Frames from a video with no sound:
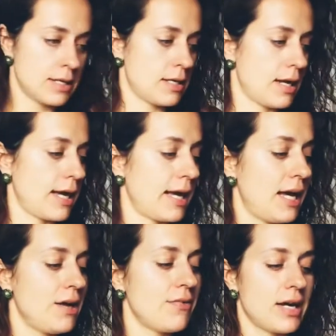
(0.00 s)
I
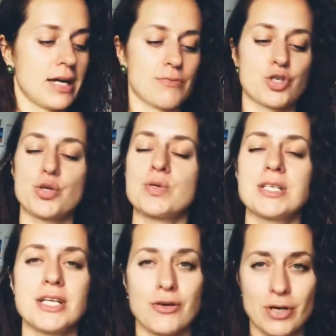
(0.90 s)
have
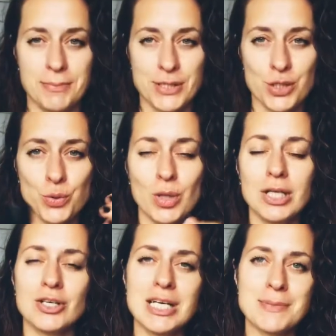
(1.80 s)
chosen a grapeseed
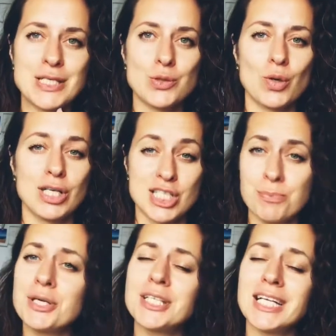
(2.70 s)
oil. Grapeseed oil is
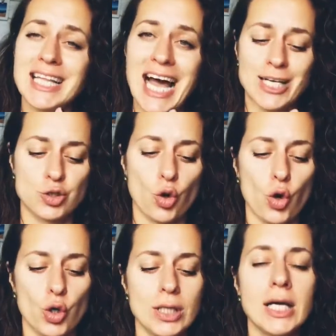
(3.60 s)
pretty light
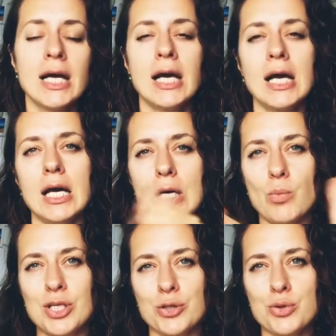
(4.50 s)
oil.
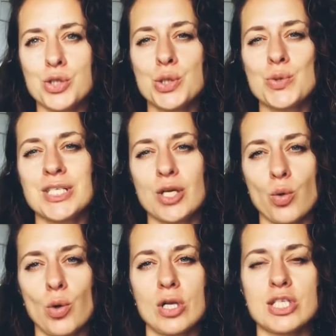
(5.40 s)
When you're choosing
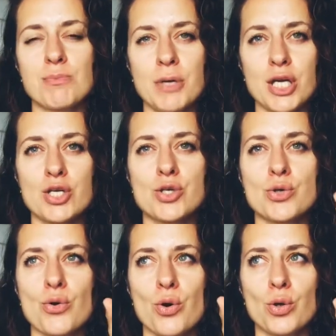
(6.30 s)
oils, make
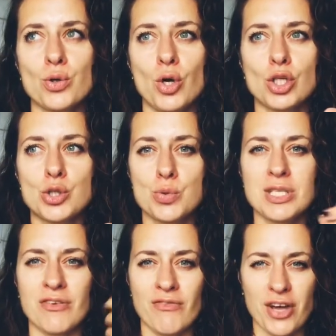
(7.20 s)
sure you're not
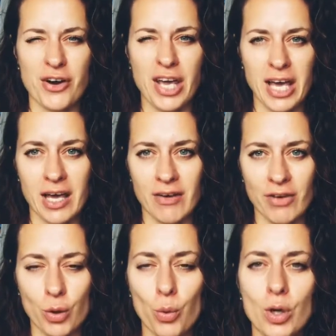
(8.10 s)
choosing very
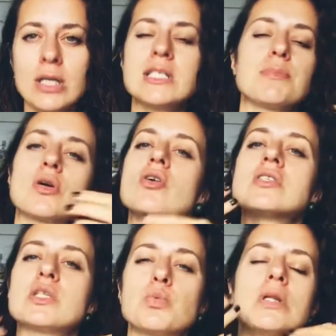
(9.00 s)
heavy oils, because
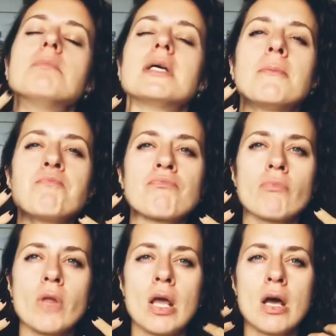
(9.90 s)
it will be
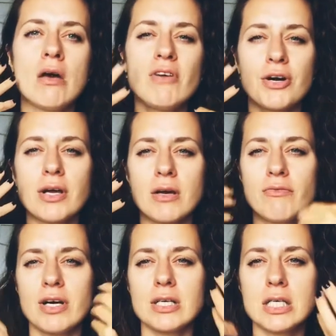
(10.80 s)

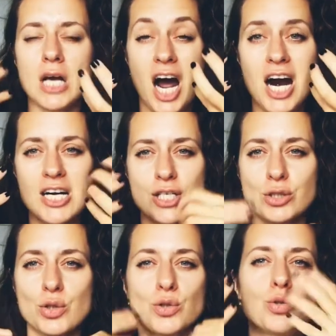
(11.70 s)
very
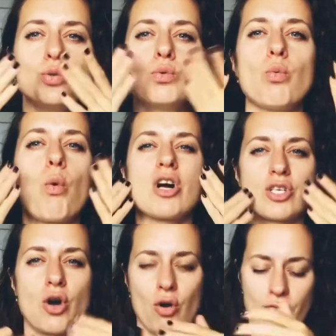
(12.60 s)
hard to
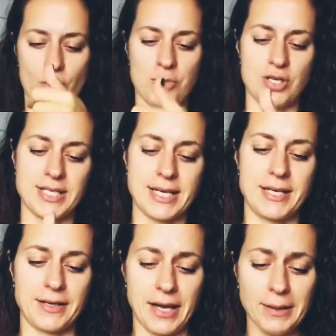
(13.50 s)
wash off from your
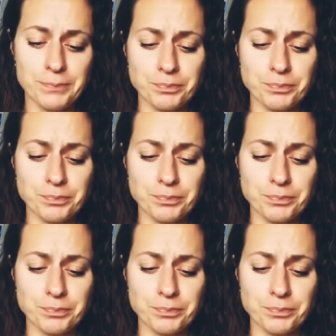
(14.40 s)
skin, yeah?